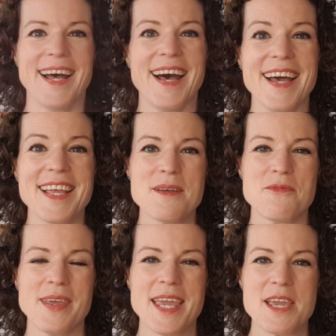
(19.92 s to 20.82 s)
Hi,
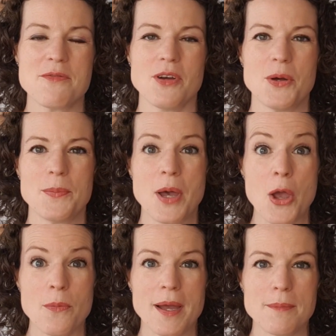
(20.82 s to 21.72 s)
I'm Vicky from
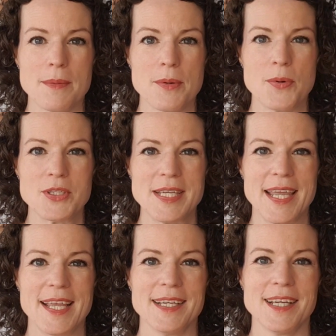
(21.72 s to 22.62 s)
Oh My Mama
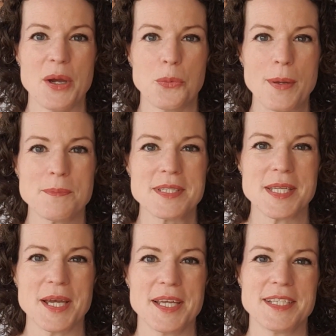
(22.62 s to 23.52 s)
Body, a
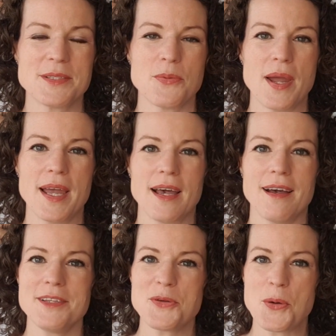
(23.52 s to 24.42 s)
website where
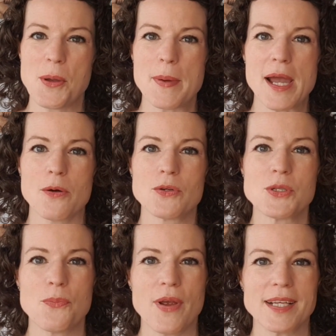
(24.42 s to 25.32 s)
I talk
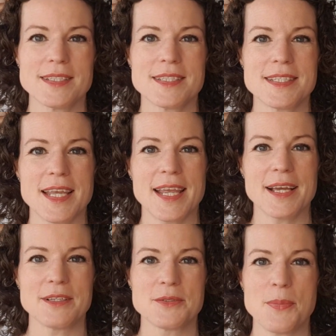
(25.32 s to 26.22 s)
about pregnancy
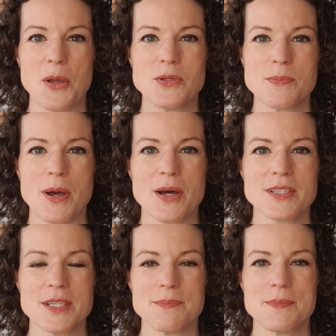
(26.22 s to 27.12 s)
and
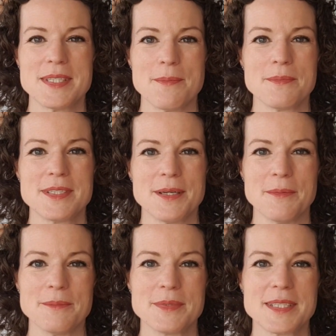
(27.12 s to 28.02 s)
postpartum
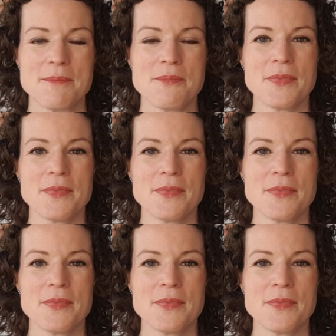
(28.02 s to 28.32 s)
symptoms.